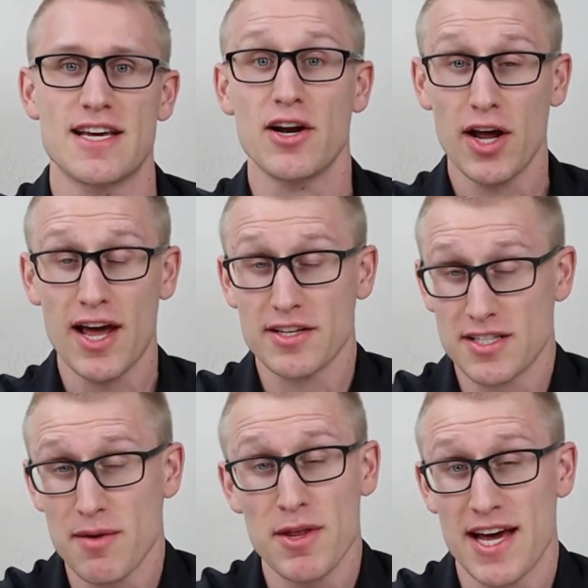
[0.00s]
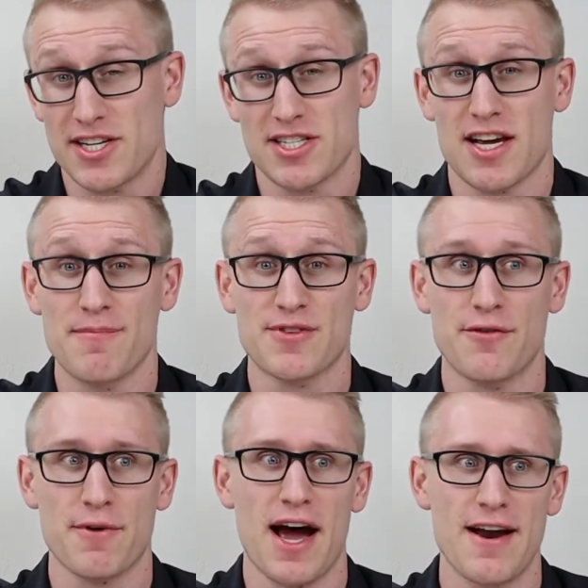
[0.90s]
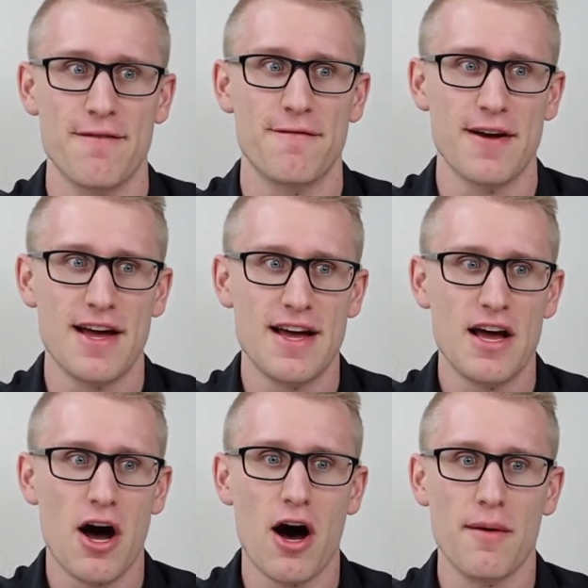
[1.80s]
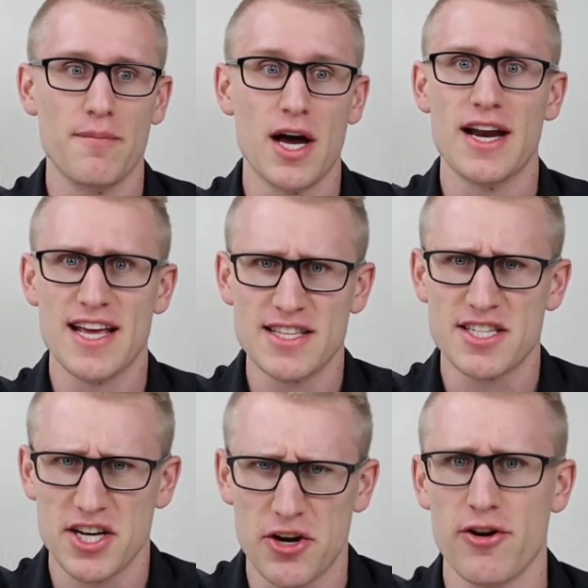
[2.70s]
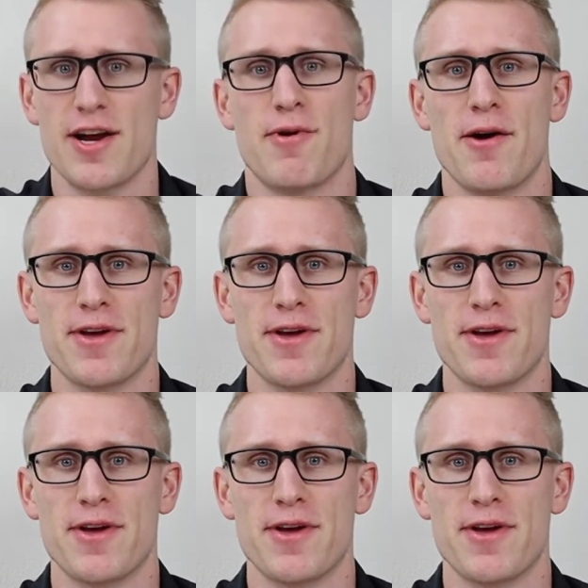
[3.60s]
And some of that just comes from kind of an insecurity, right?